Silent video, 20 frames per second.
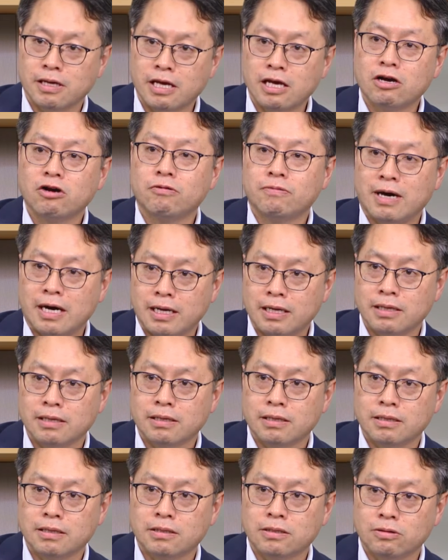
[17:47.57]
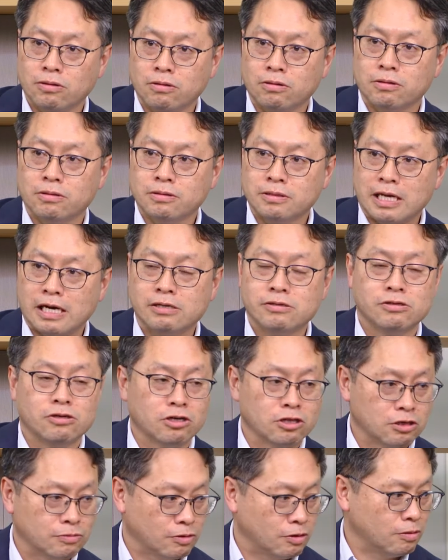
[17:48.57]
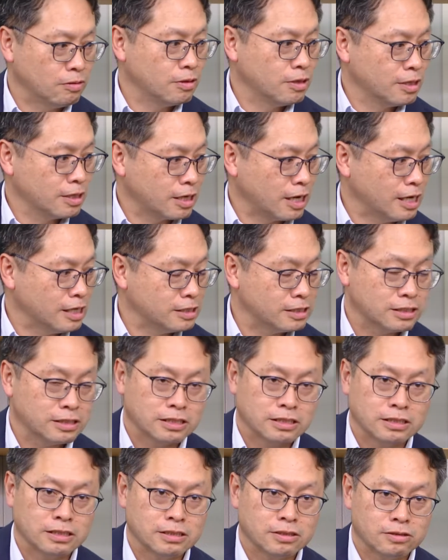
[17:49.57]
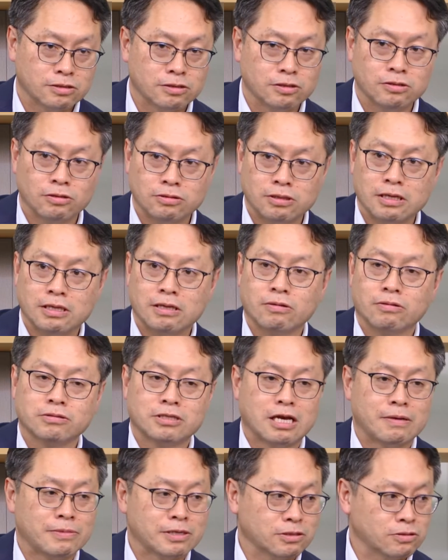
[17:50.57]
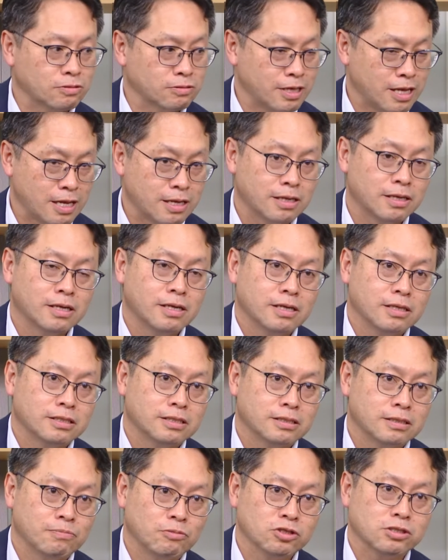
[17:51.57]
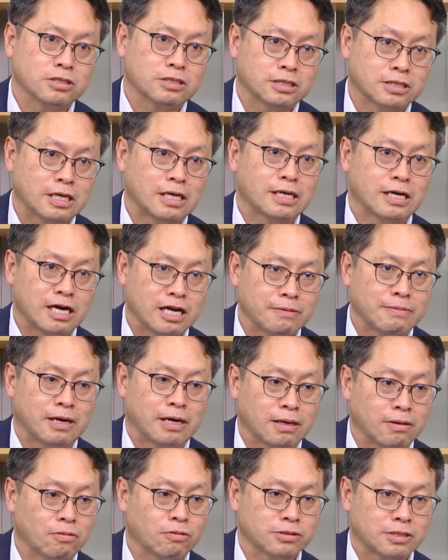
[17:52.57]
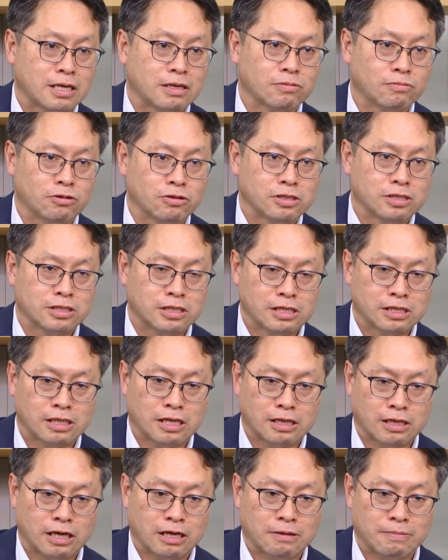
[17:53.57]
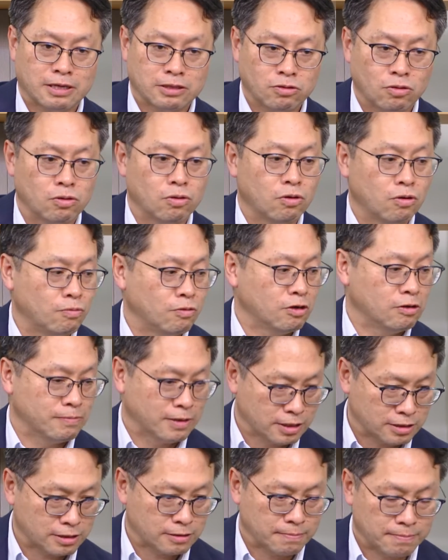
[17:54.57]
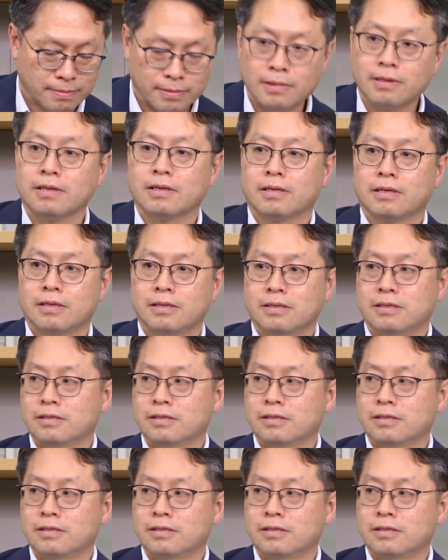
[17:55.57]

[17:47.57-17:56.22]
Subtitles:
link to download these, and soon we will start providing the English version. So if you have time, please refer to that later.